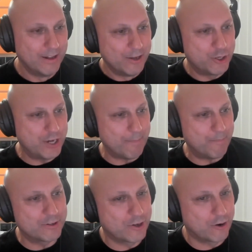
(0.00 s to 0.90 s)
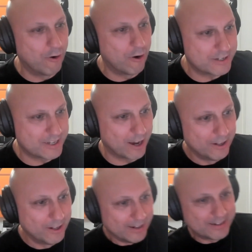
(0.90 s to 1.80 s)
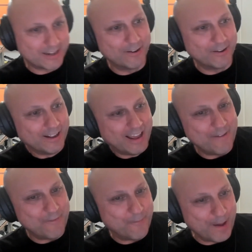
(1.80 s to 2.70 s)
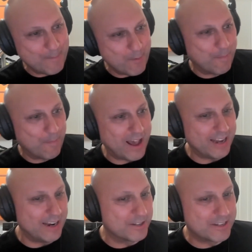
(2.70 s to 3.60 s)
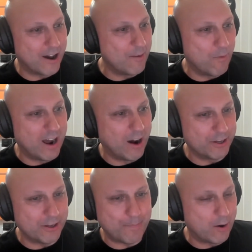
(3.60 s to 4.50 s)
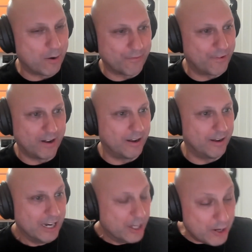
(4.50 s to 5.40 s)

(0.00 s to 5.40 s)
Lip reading: shepherd's crook. So if people were playing, it was going well. You'd be on for.